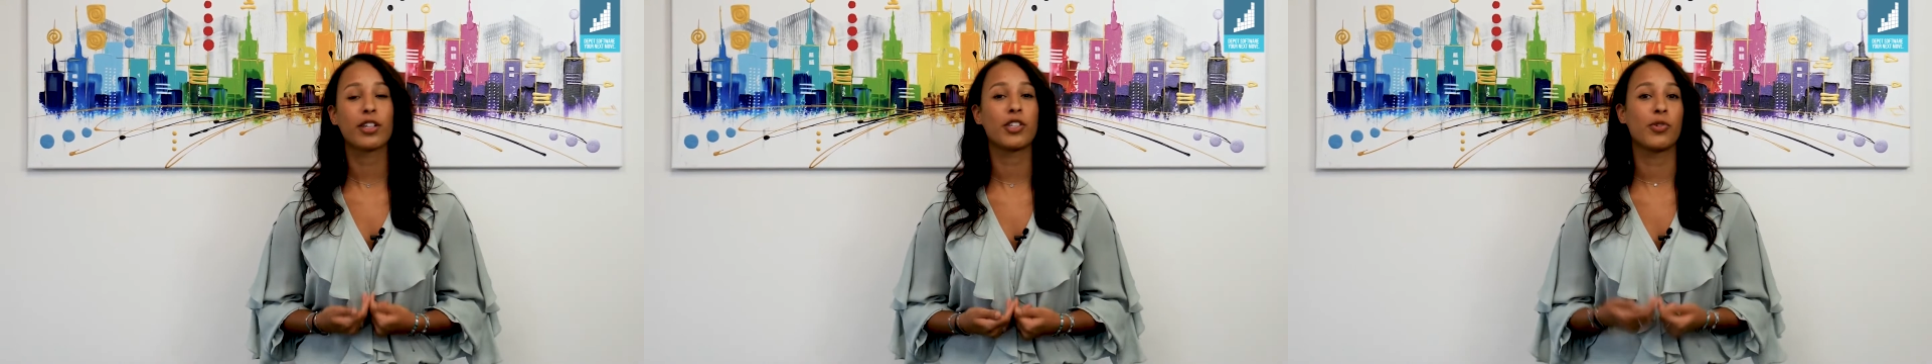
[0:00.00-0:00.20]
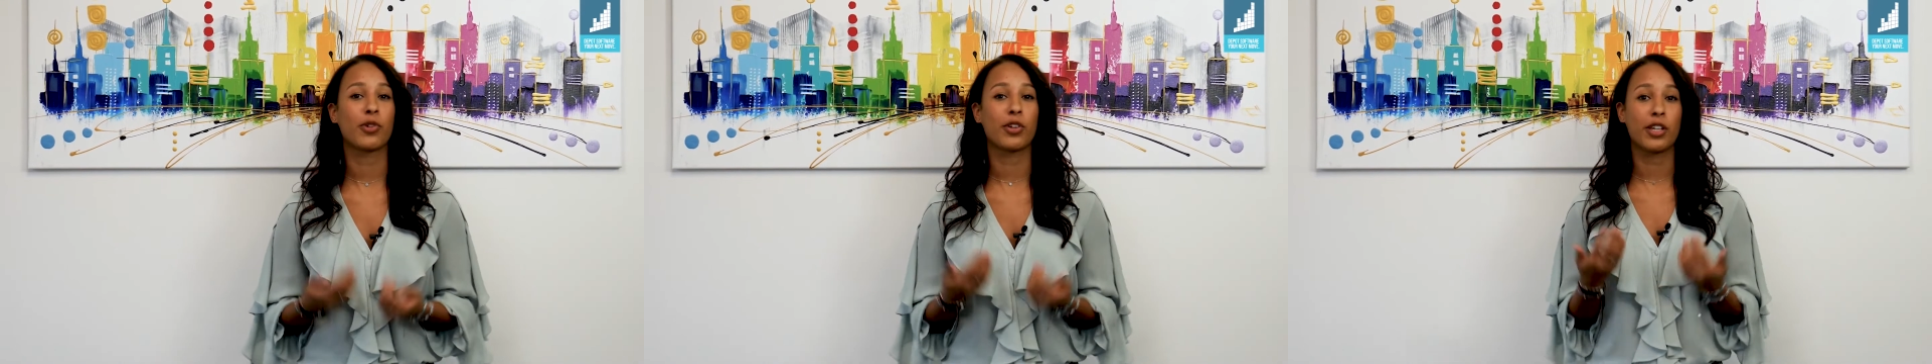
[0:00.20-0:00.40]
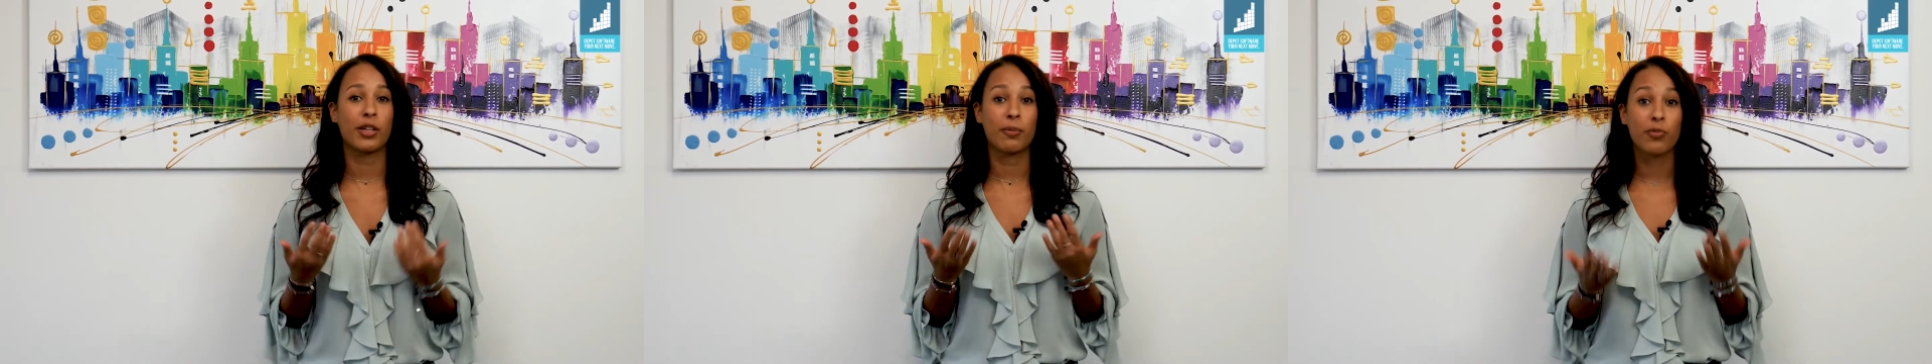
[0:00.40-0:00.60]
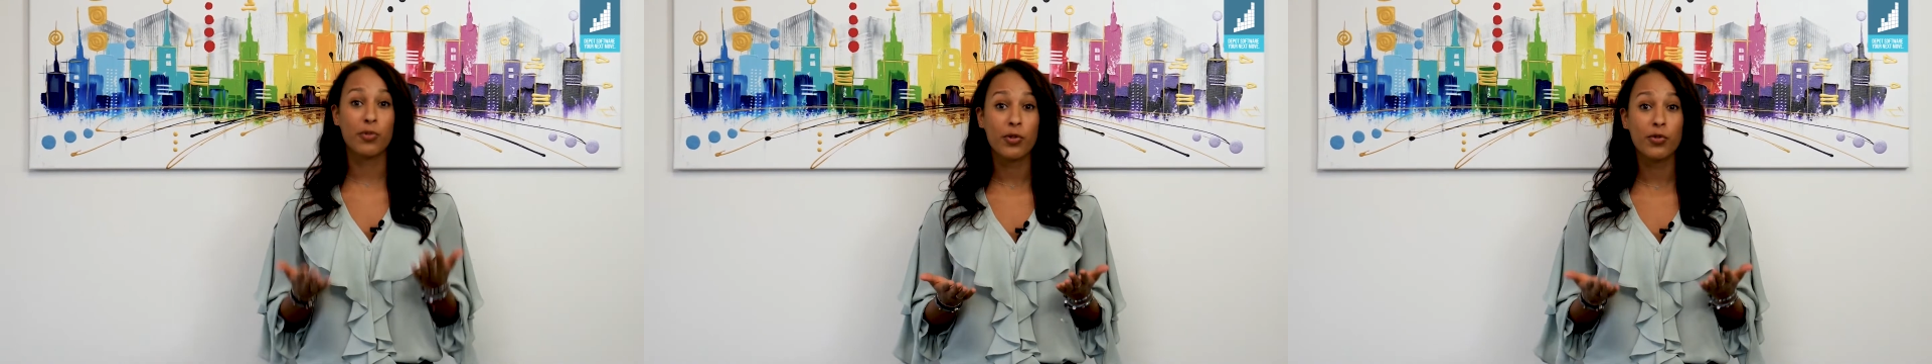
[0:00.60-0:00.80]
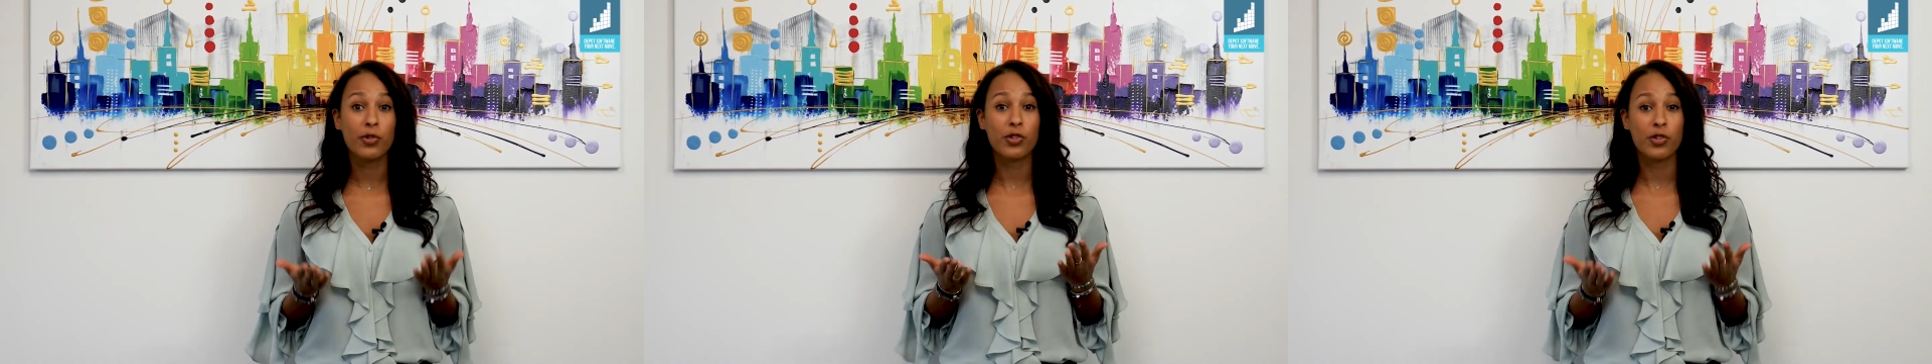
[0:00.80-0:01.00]
that you can
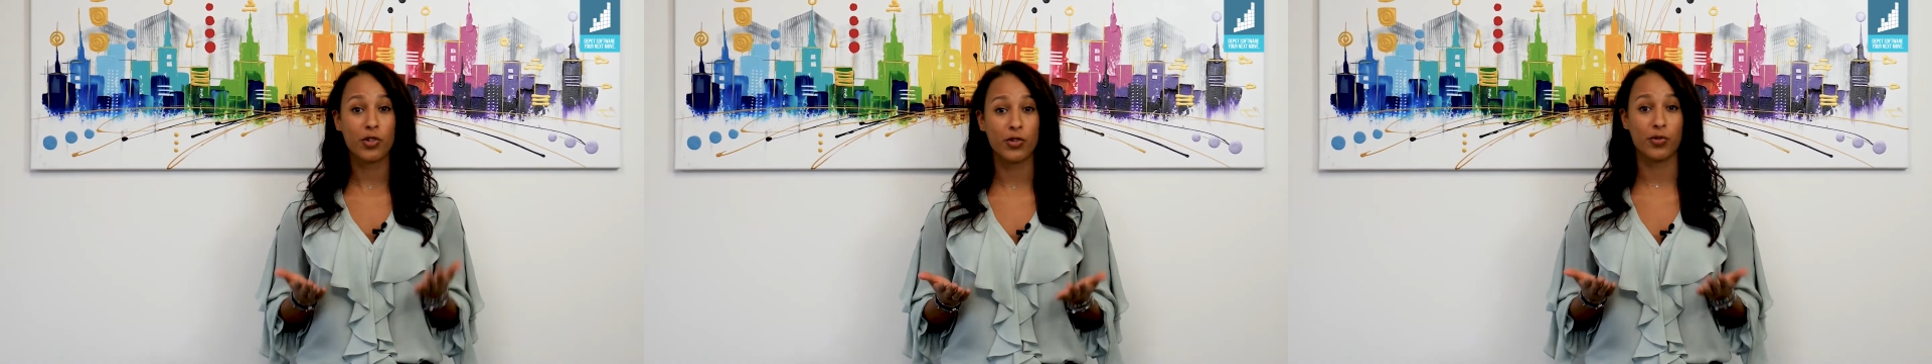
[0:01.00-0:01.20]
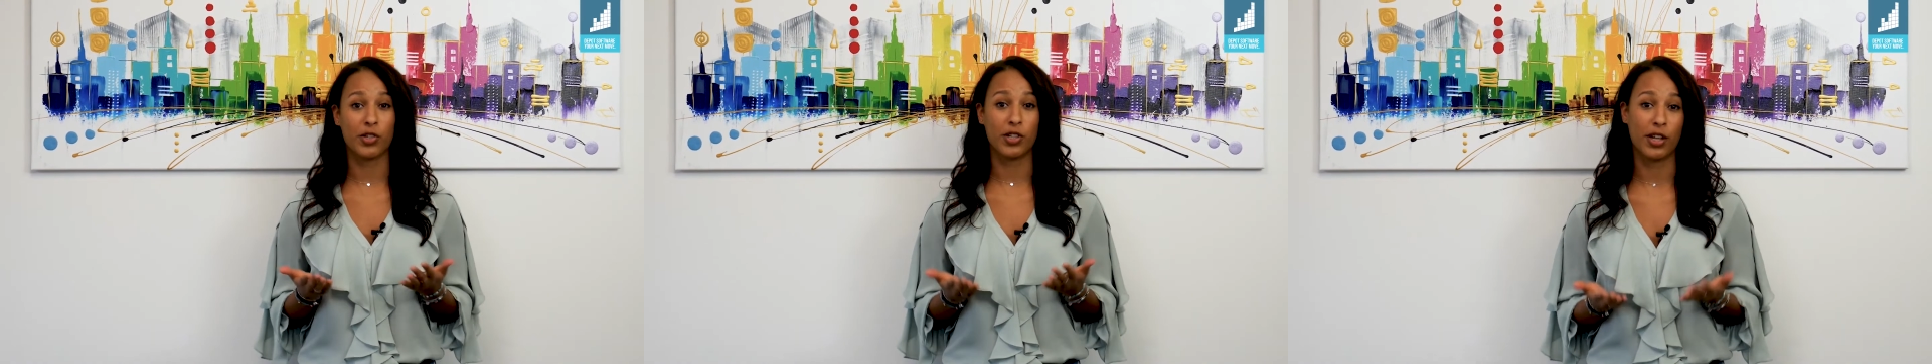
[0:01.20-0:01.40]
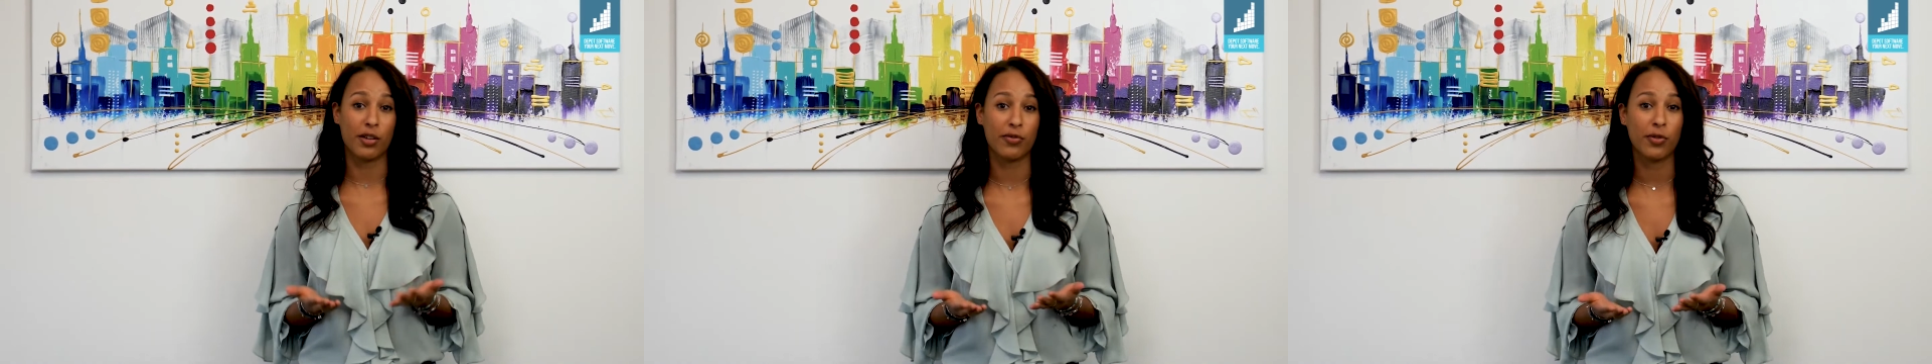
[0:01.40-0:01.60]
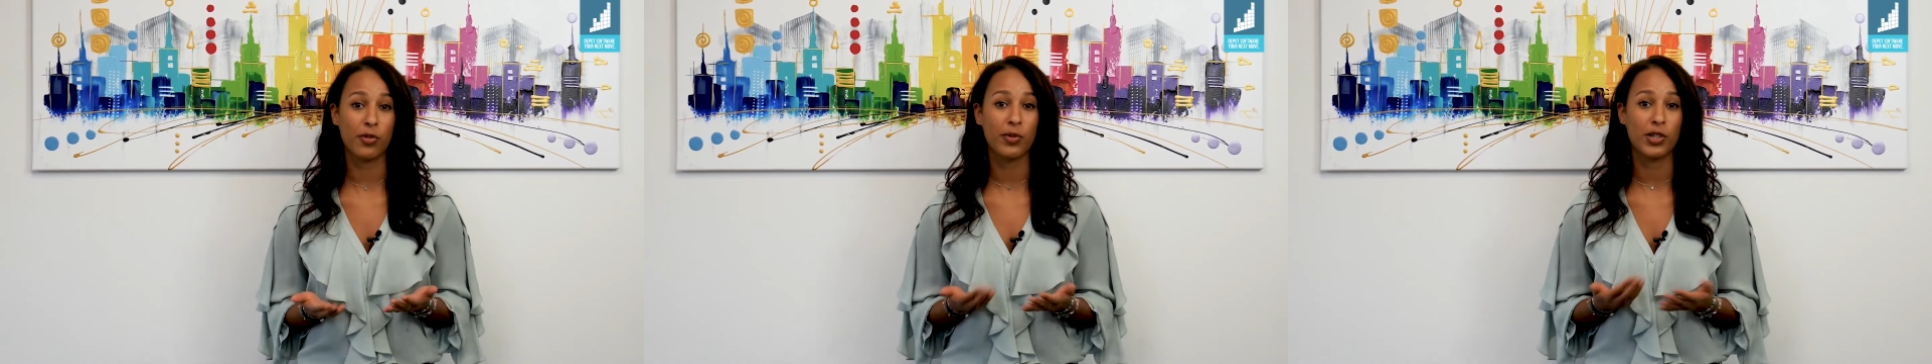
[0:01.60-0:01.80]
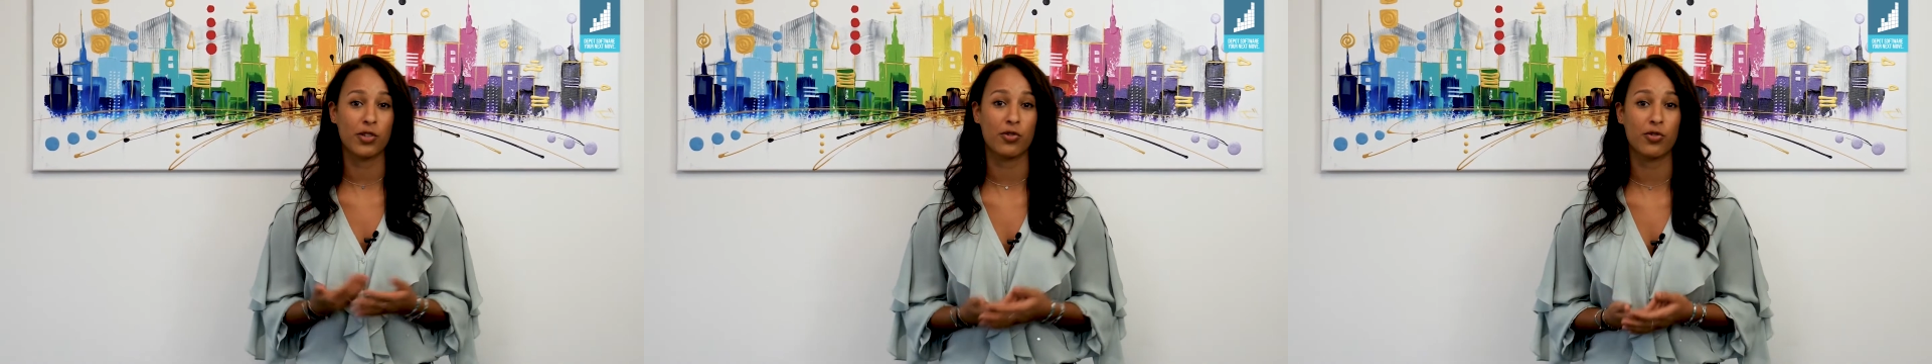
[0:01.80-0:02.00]
improve your service level
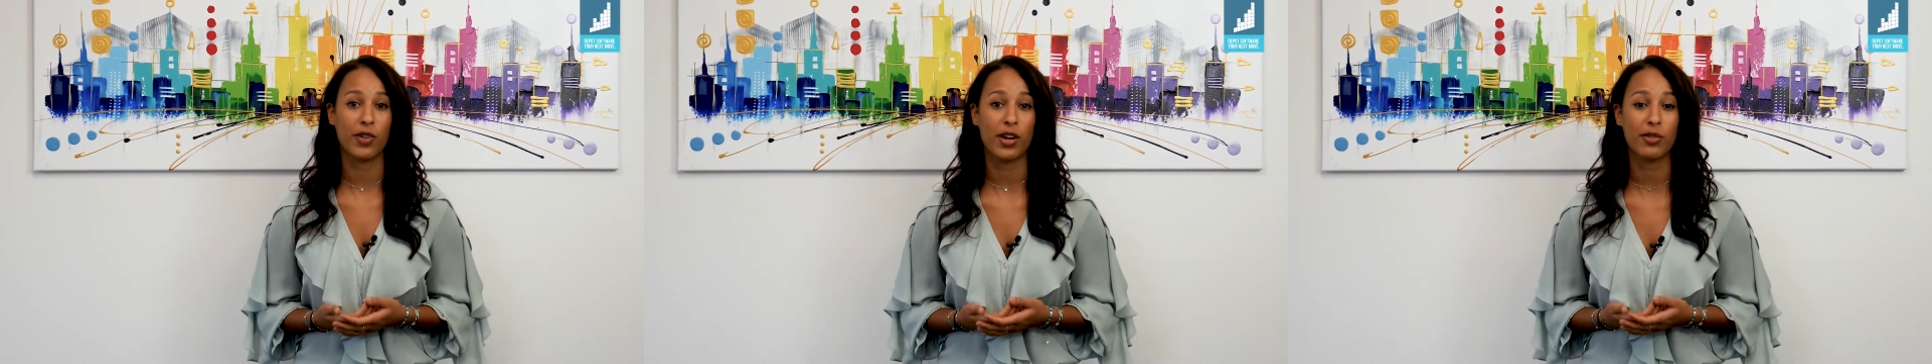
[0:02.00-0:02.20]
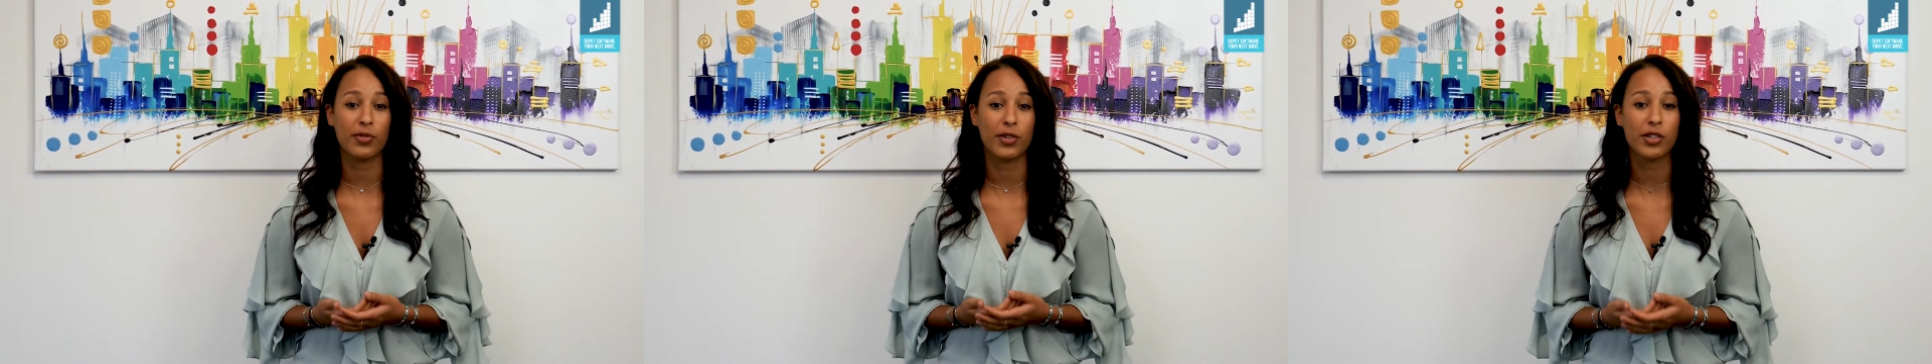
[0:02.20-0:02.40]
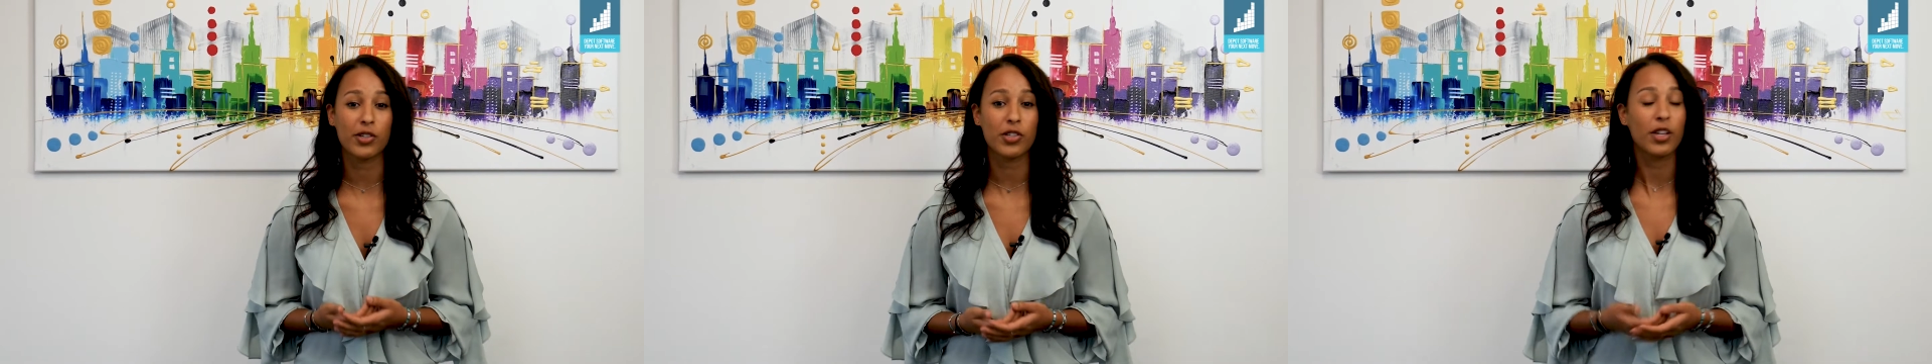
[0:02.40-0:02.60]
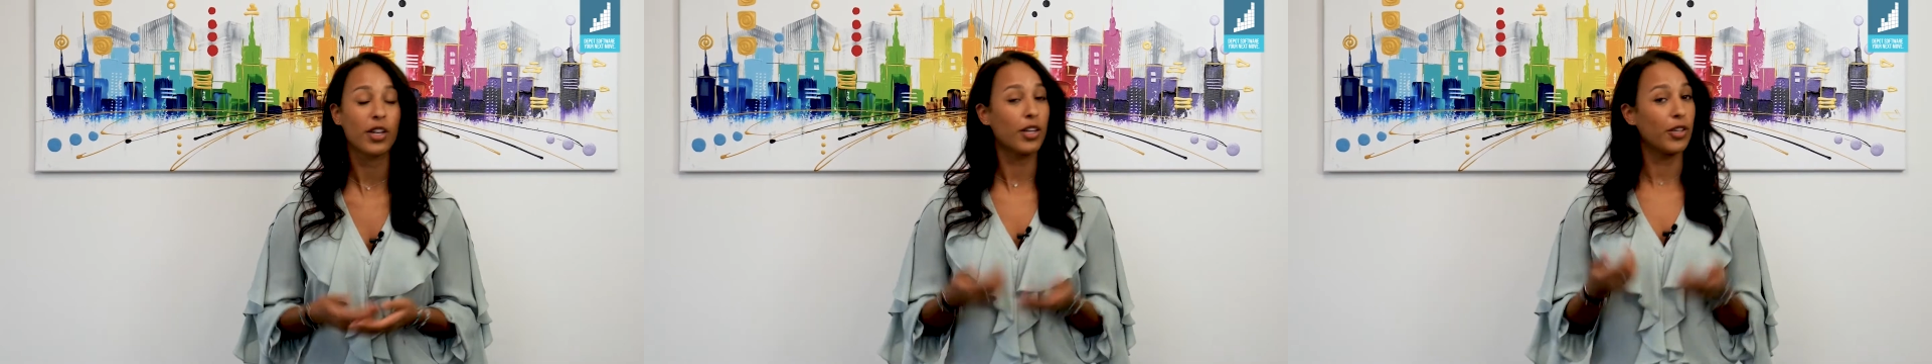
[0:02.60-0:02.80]
with your drivers,